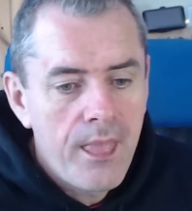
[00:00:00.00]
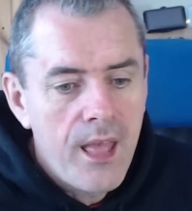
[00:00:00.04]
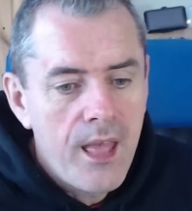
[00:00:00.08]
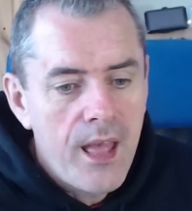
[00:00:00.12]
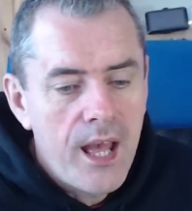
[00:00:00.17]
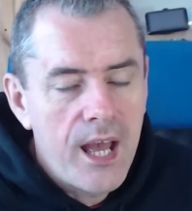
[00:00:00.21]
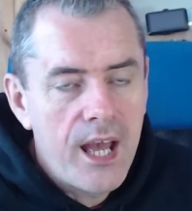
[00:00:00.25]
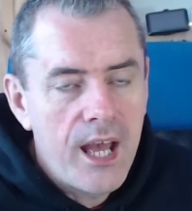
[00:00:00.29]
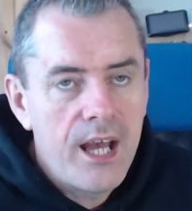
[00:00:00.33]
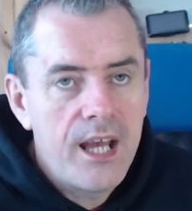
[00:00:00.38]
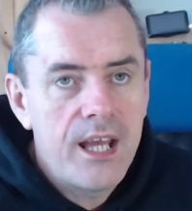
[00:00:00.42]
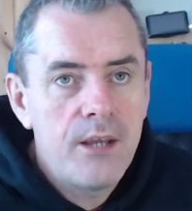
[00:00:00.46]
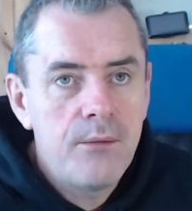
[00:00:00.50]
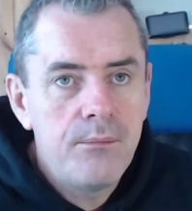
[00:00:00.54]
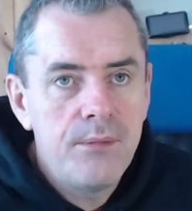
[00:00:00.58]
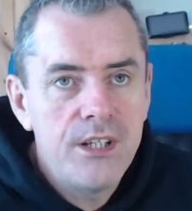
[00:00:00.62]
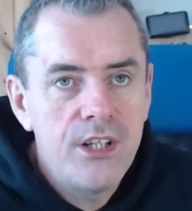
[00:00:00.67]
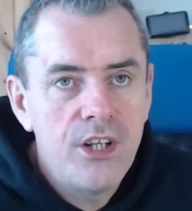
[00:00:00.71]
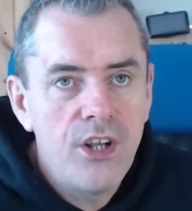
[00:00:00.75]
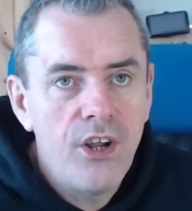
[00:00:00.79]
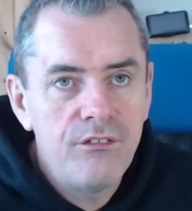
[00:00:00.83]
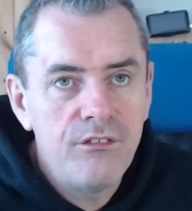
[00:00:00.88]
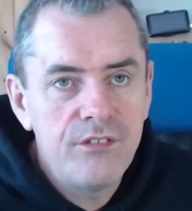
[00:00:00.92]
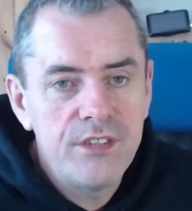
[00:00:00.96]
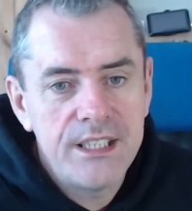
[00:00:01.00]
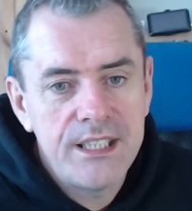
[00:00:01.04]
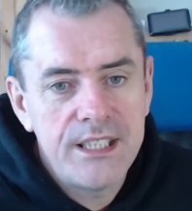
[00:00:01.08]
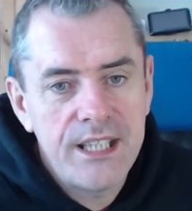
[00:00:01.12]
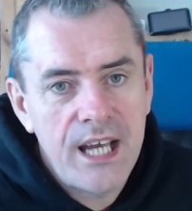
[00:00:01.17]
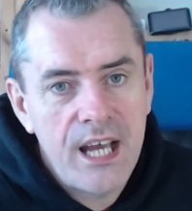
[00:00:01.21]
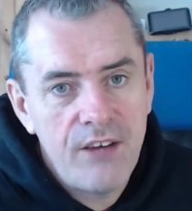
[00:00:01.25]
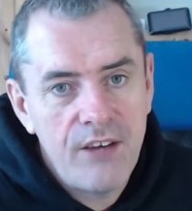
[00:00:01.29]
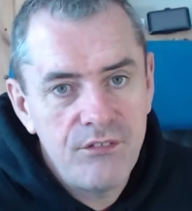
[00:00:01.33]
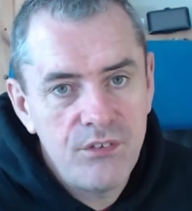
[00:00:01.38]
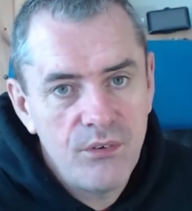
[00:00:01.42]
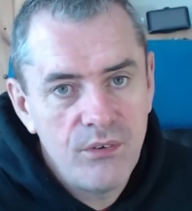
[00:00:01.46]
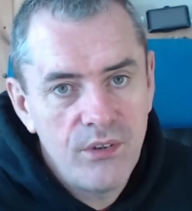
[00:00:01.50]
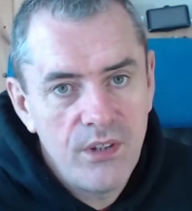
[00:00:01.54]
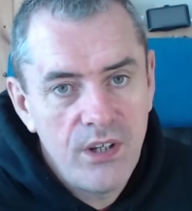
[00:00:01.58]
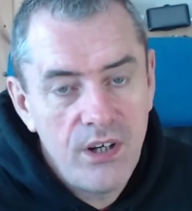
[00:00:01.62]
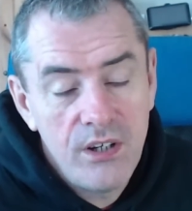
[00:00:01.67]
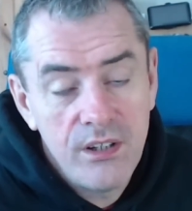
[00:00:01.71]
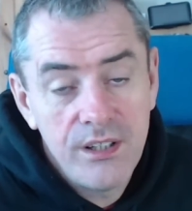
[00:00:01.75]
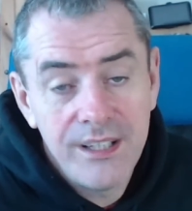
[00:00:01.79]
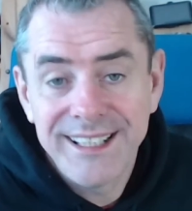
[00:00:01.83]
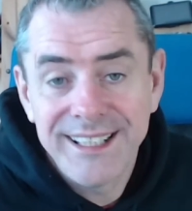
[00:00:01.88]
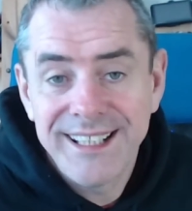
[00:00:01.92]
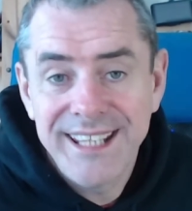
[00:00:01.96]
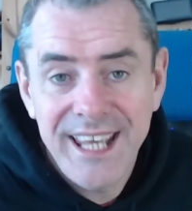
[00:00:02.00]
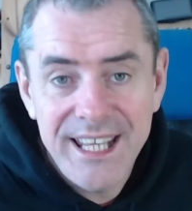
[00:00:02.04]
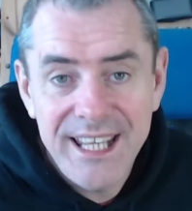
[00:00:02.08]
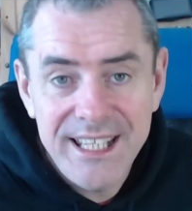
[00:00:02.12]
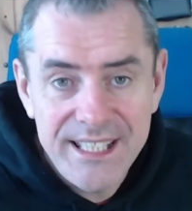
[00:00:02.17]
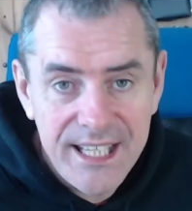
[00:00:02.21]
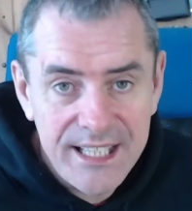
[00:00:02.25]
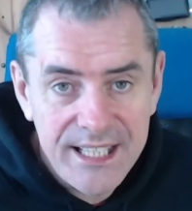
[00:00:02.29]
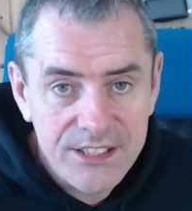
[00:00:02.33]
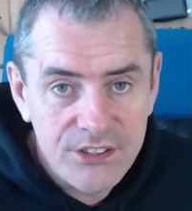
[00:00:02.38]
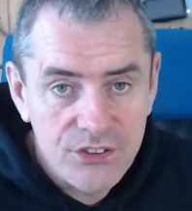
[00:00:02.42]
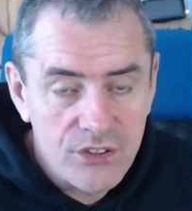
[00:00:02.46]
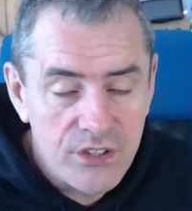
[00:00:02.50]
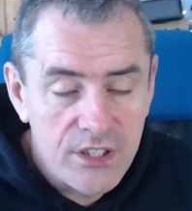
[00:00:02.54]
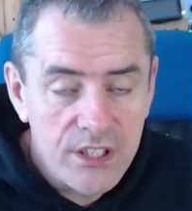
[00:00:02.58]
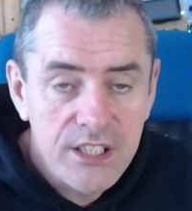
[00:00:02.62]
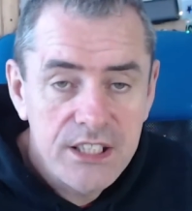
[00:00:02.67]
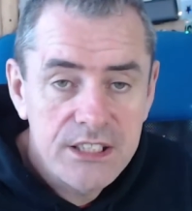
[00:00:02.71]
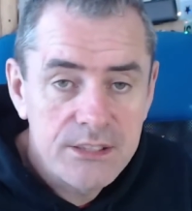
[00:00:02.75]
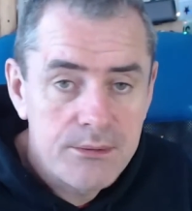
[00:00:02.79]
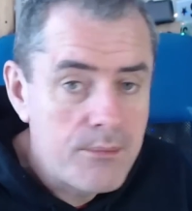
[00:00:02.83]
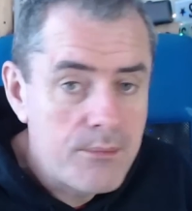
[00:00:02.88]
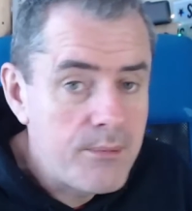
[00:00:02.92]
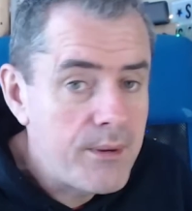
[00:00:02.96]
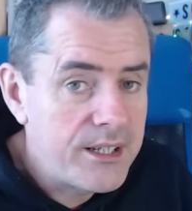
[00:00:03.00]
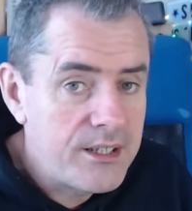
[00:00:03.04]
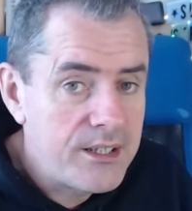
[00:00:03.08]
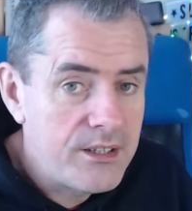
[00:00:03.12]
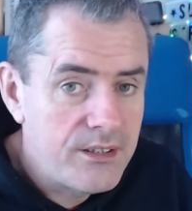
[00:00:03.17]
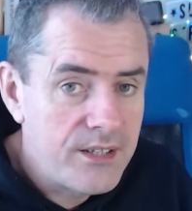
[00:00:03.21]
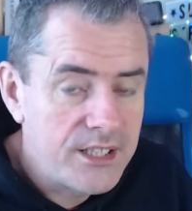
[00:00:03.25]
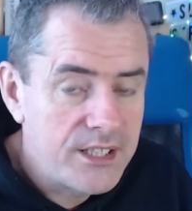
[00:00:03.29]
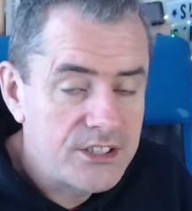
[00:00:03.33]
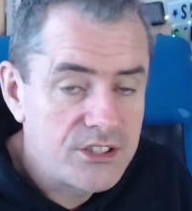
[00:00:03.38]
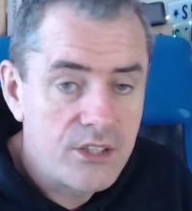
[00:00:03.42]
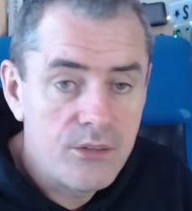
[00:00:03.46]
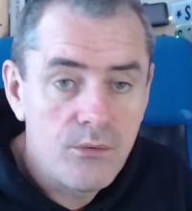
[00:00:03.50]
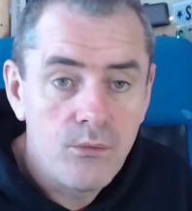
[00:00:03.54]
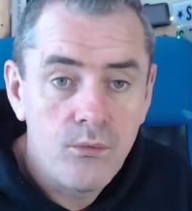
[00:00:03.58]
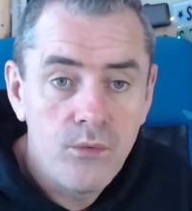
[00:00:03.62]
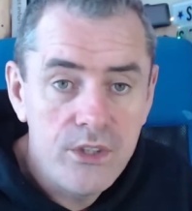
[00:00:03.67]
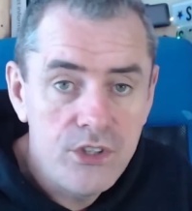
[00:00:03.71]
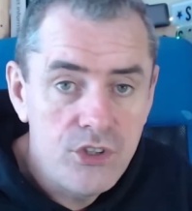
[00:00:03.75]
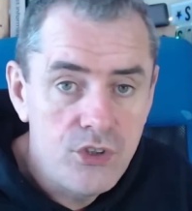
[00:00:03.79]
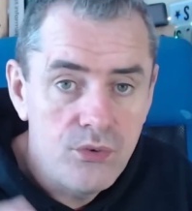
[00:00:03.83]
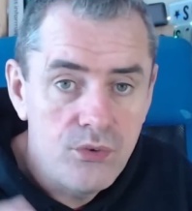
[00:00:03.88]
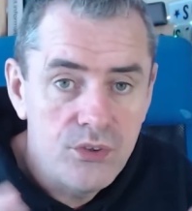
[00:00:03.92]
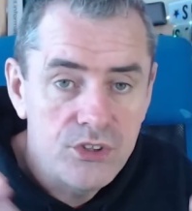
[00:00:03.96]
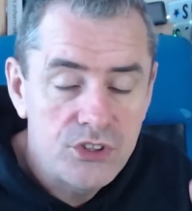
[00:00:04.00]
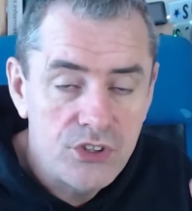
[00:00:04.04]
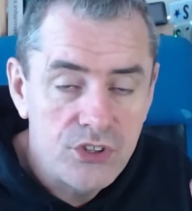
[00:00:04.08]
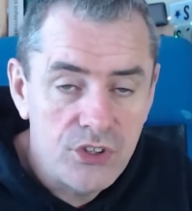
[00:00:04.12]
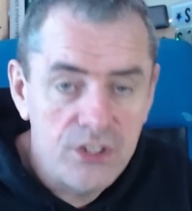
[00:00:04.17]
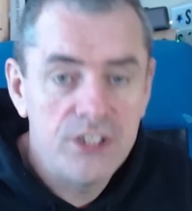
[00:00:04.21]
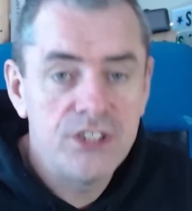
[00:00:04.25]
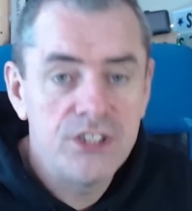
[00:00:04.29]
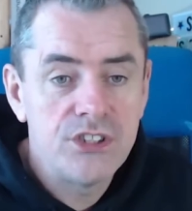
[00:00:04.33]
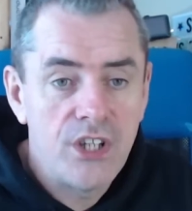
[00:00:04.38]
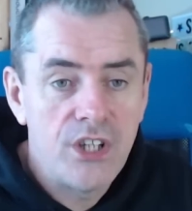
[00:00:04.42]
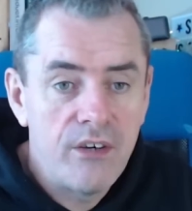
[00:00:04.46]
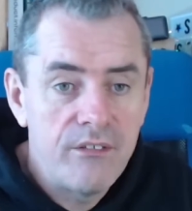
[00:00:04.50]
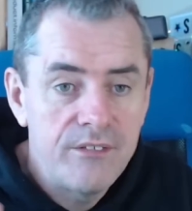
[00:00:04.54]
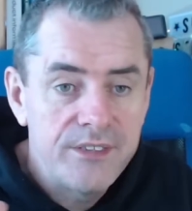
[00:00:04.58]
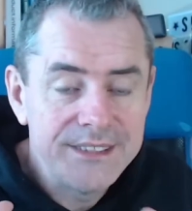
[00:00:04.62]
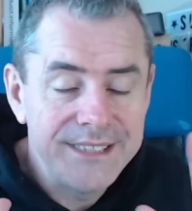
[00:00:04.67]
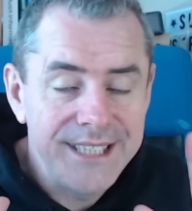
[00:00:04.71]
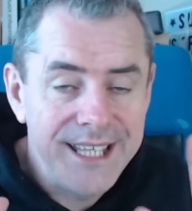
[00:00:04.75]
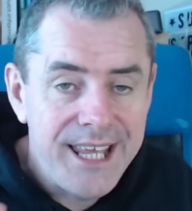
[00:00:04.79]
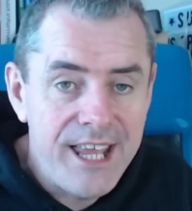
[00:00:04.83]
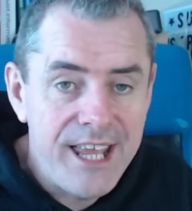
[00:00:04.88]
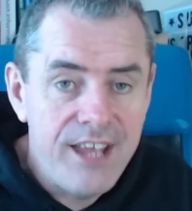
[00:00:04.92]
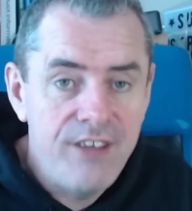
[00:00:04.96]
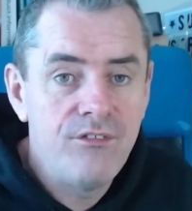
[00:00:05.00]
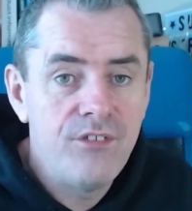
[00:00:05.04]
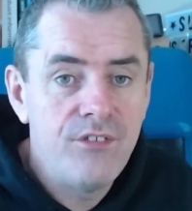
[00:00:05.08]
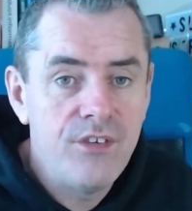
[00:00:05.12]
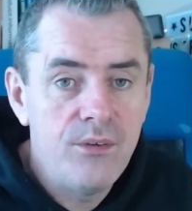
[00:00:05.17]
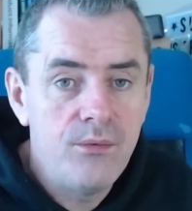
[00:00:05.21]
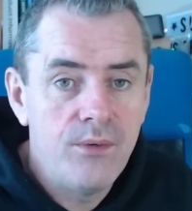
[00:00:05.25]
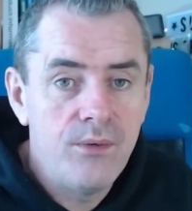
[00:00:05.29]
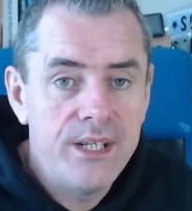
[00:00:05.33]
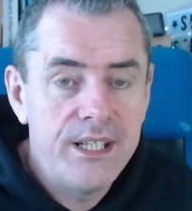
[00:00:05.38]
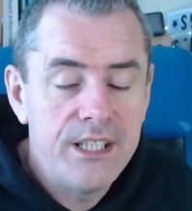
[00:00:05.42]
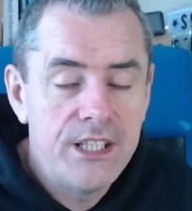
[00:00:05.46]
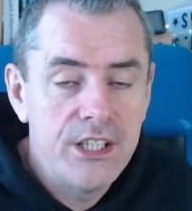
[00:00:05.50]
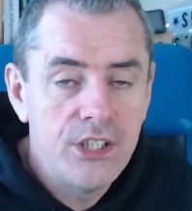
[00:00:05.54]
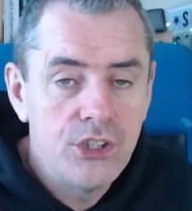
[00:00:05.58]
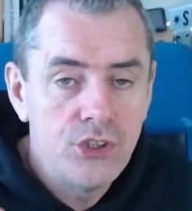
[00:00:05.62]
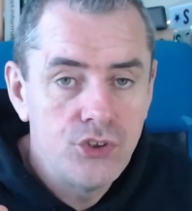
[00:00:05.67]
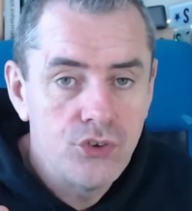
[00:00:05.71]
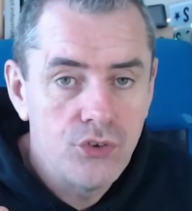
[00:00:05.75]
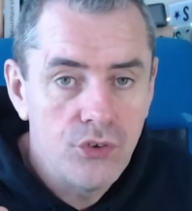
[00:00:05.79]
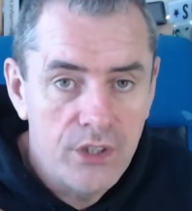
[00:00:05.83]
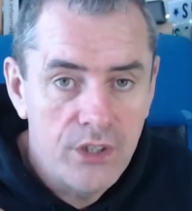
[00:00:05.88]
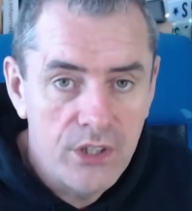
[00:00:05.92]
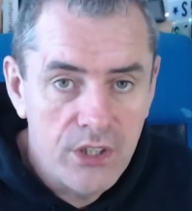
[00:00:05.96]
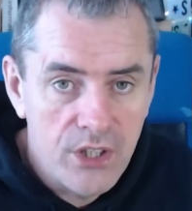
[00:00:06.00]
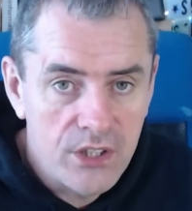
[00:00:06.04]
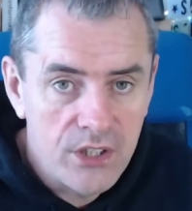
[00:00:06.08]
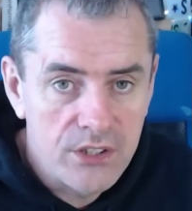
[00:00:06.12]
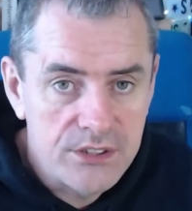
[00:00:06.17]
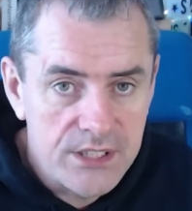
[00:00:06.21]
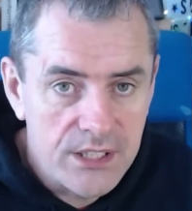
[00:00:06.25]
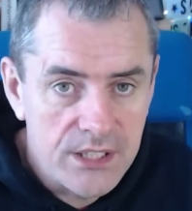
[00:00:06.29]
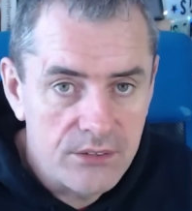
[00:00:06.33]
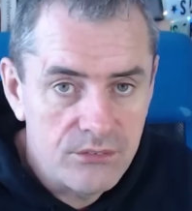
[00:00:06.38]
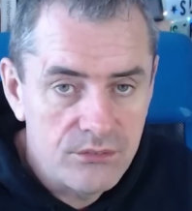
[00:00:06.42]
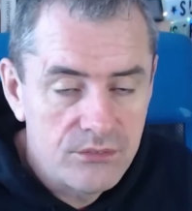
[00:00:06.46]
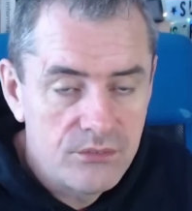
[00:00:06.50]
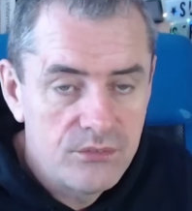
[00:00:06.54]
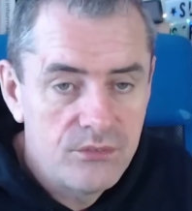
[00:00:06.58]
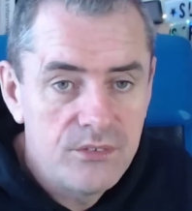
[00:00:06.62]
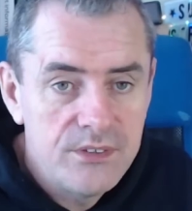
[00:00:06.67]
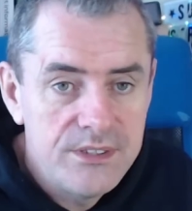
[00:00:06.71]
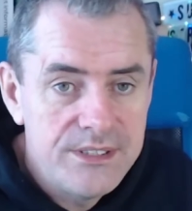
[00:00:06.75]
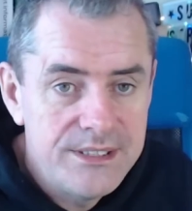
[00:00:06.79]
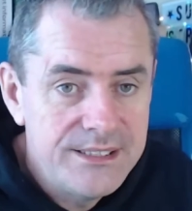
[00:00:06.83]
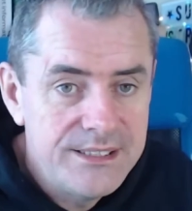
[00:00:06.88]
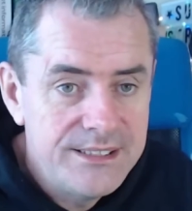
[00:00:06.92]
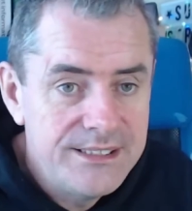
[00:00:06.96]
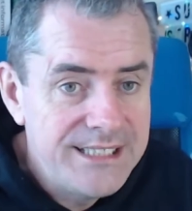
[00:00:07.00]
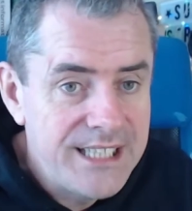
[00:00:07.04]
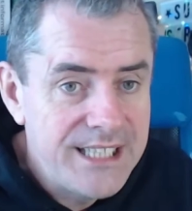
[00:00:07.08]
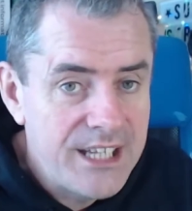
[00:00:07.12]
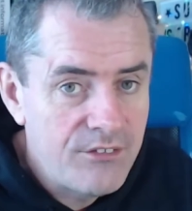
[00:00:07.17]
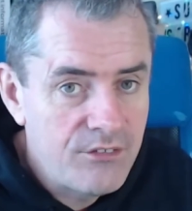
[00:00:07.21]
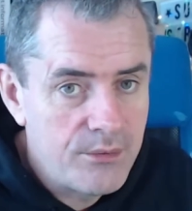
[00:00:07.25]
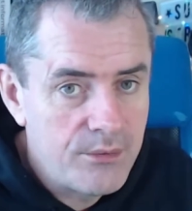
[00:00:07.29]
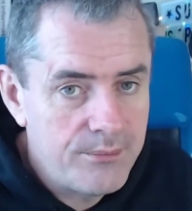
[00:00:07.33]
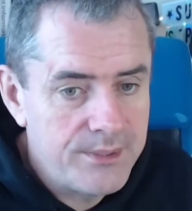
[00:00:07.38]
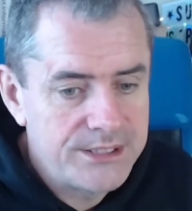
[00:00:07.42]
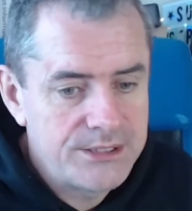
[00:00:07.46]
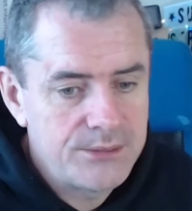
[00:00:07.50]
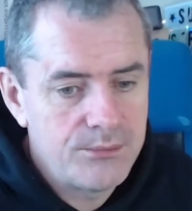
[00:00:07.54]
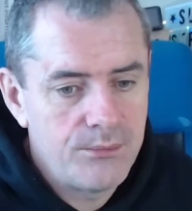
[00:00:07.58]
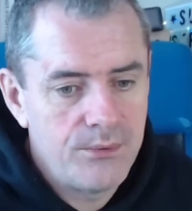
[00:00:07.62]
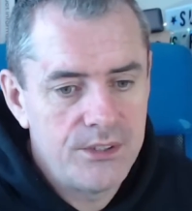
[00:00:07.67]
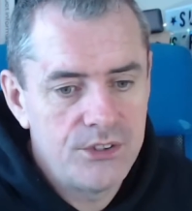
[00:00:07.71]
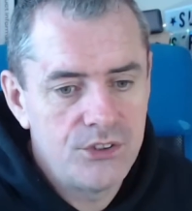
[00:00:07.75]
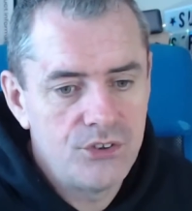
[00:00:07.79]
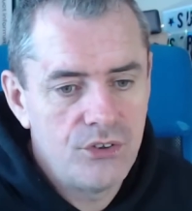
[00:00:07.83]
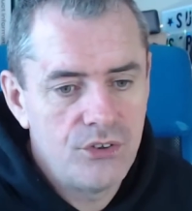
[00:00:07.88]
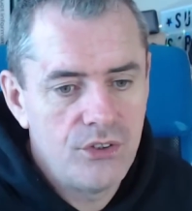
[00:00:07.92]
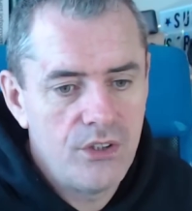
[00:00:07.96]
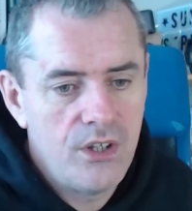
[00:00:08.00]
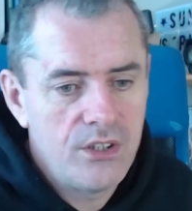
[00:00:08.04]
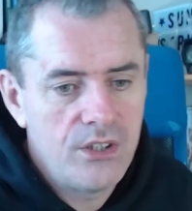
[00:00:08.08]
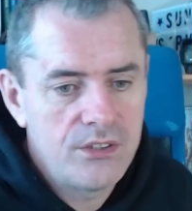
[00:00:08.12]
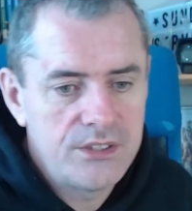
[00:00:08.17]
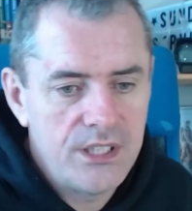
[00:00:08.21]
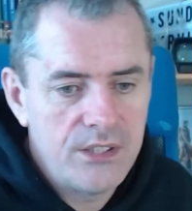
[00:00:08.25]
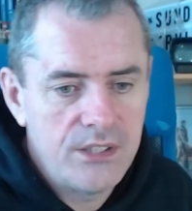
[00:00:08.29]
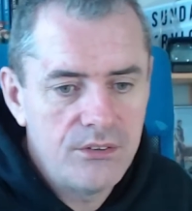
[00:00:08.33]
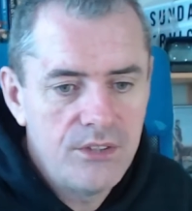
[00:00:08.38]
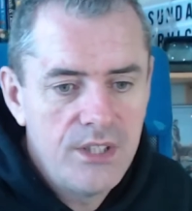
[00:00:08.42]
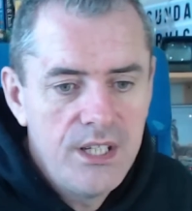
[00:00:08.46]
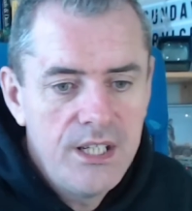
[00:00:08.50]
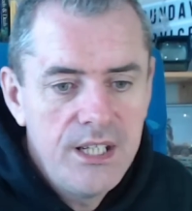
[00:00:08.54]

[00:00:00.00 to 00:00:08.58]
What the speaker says: It'd be lovely to have you along again next Sunday, because we'll be back here next Sunday. We do a Sunday service every week during lockdown. Never miss one during lockdown.